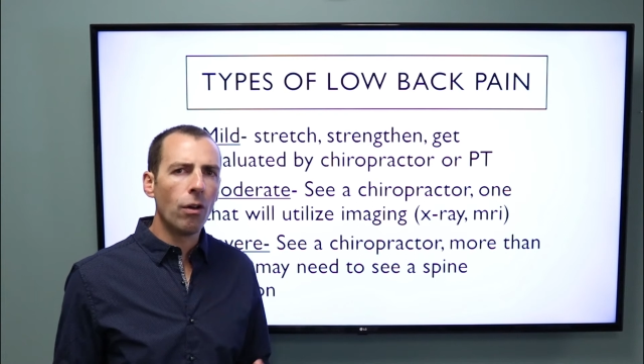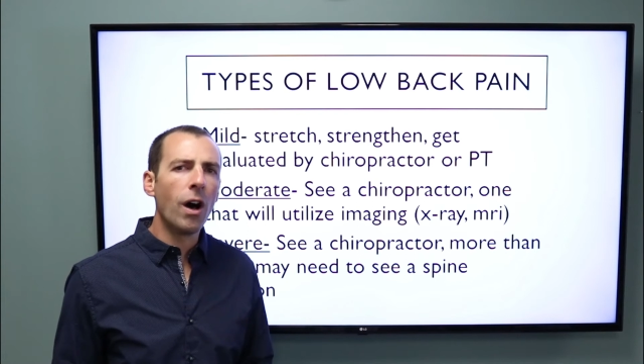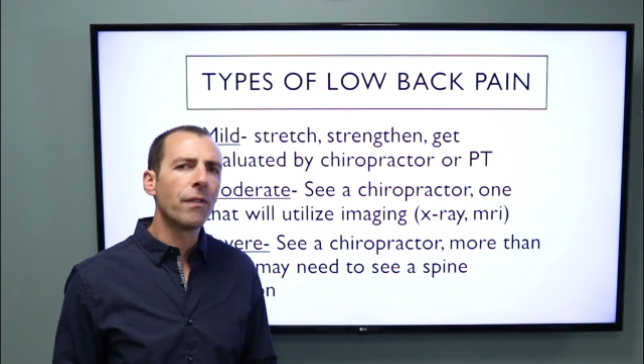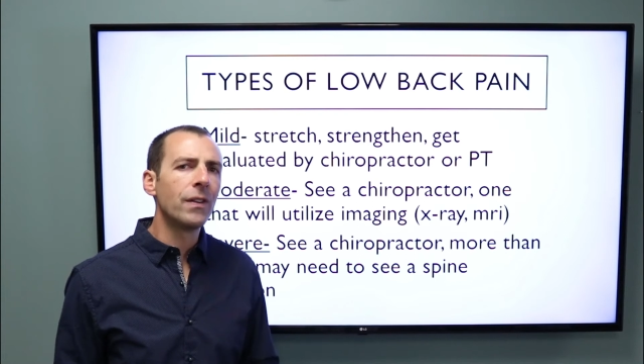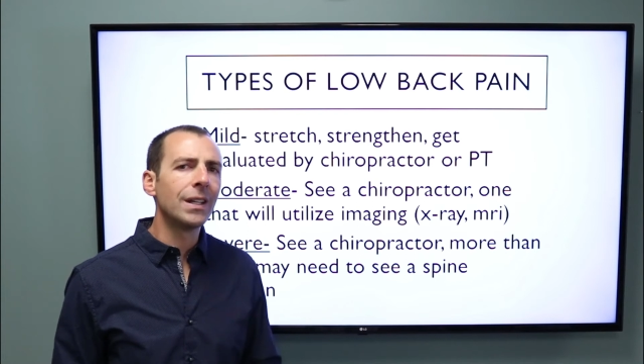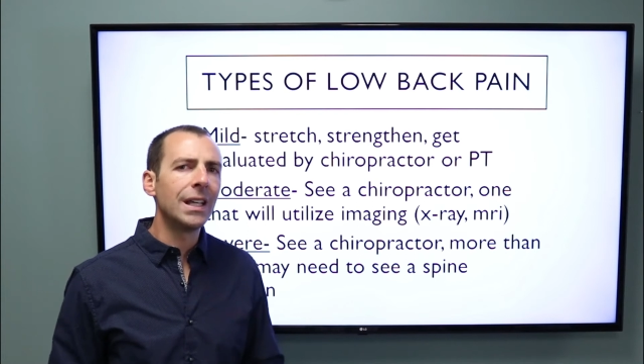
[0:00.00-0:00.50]

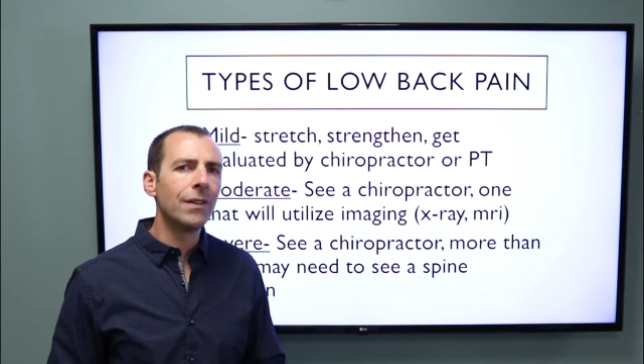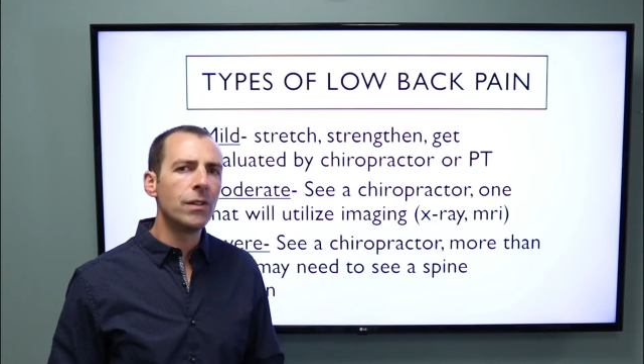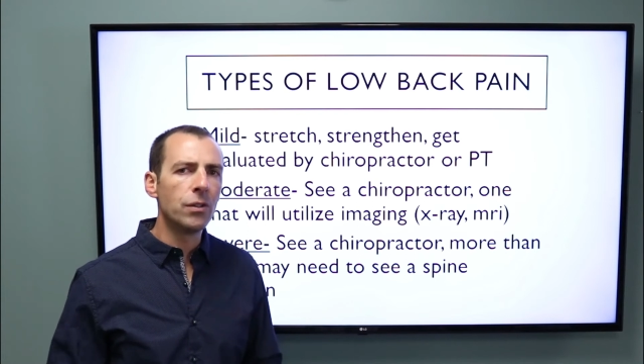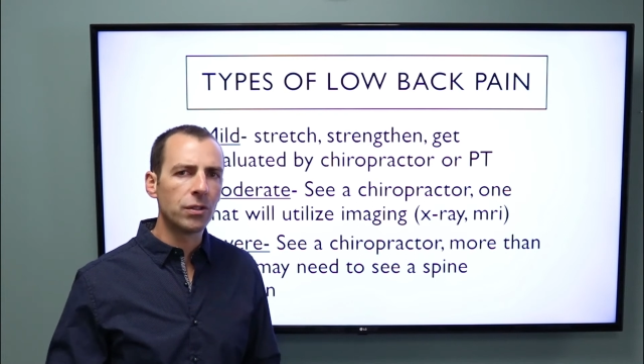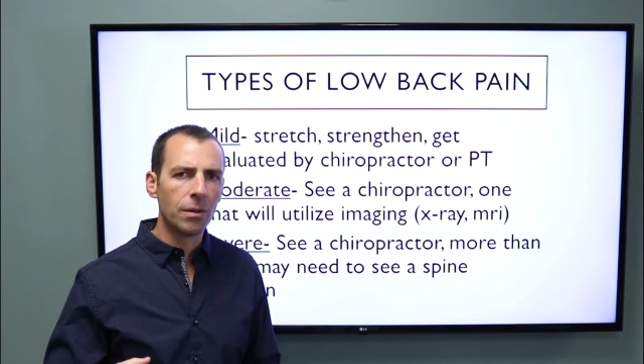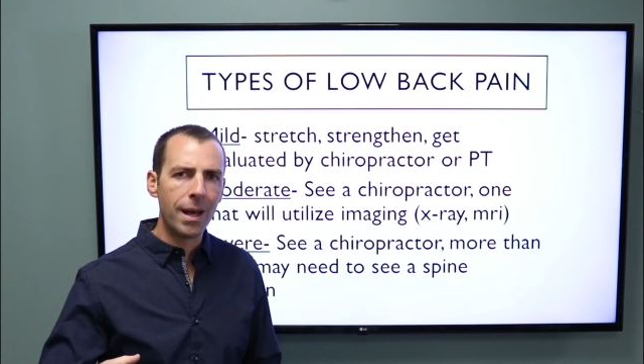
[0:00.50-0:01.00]
often give
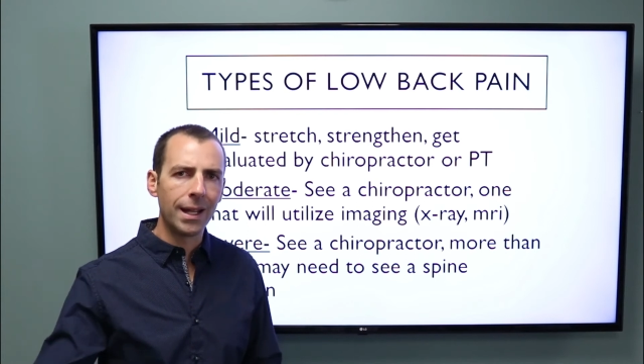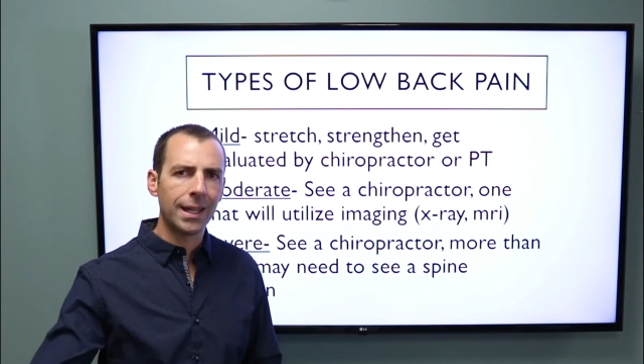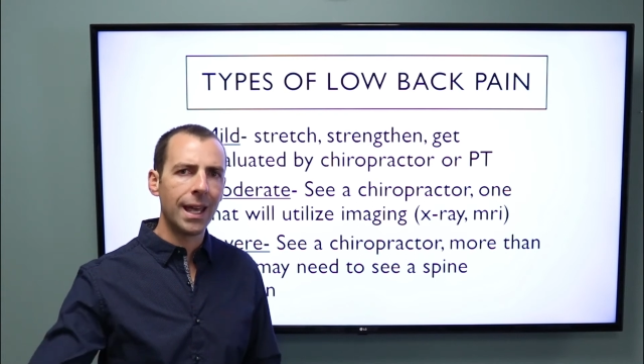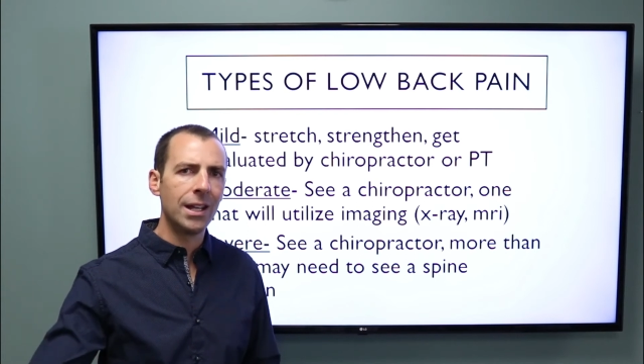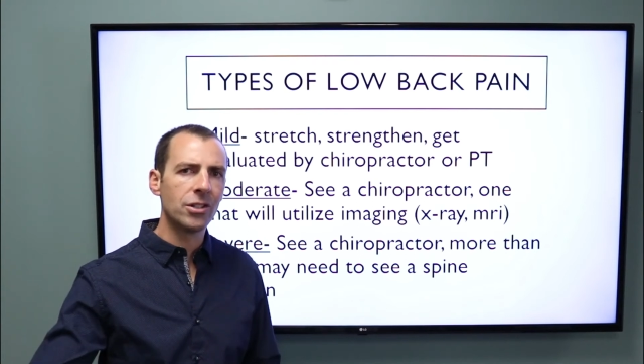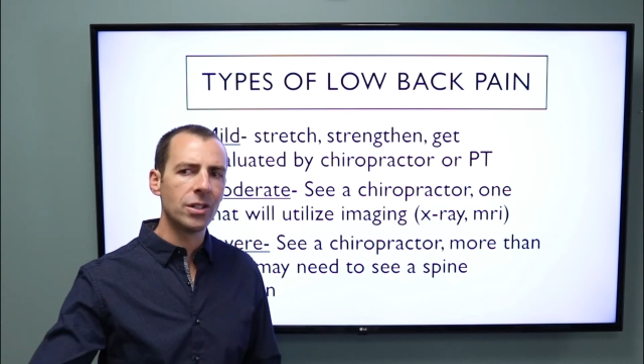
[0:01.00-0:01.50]
you some
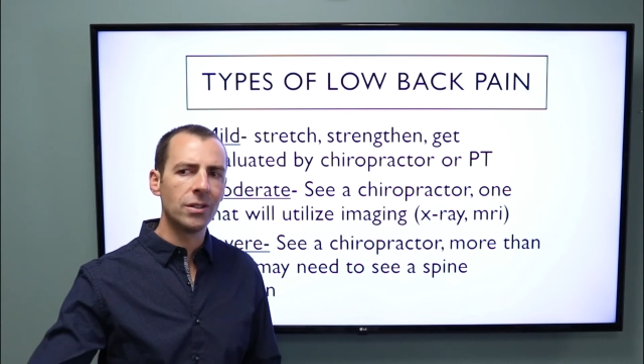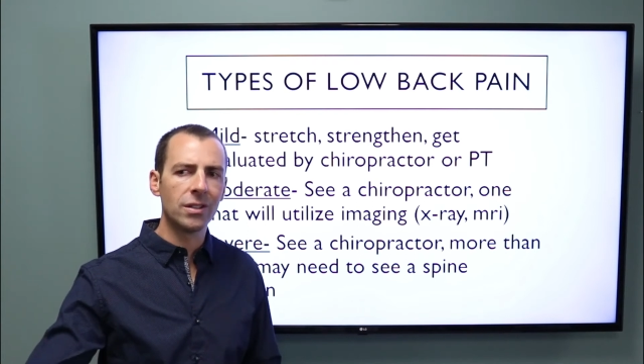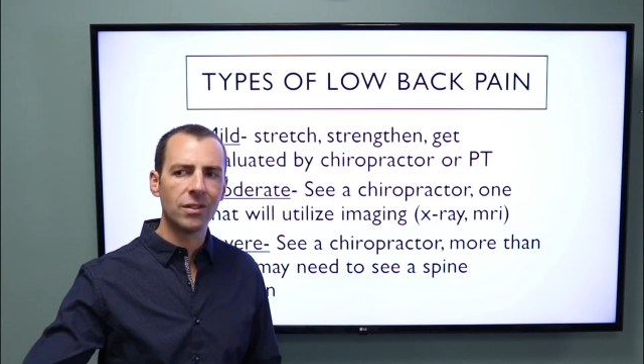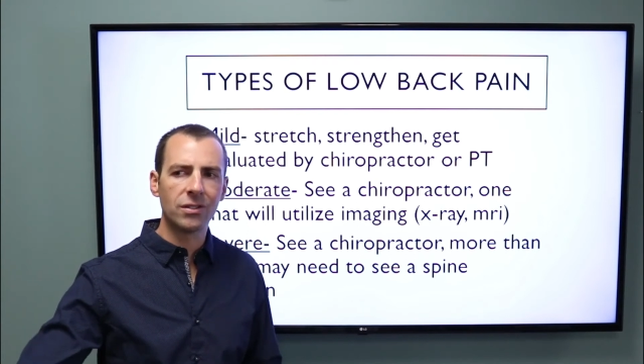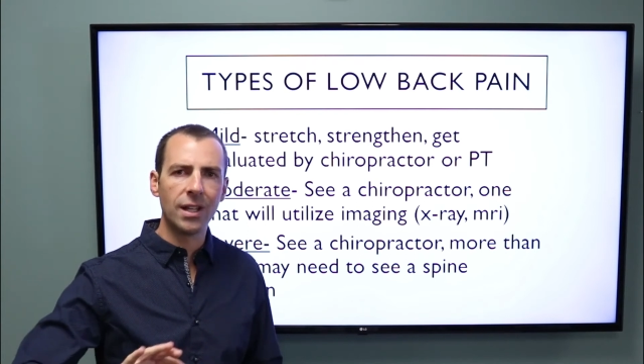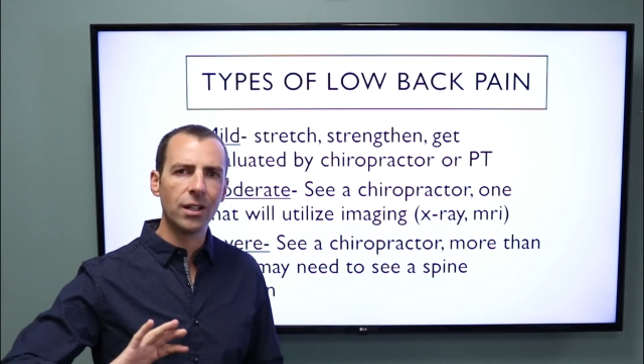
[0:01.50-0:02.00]
medications
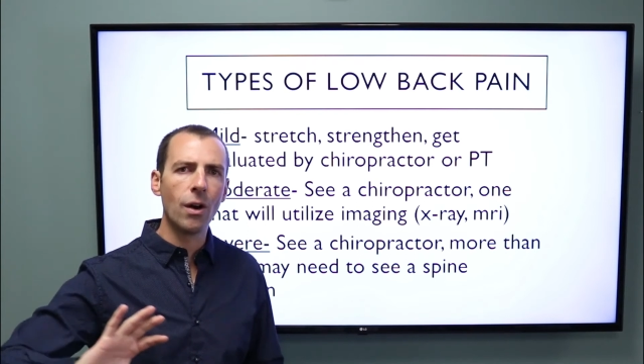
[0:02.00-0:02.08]
and say,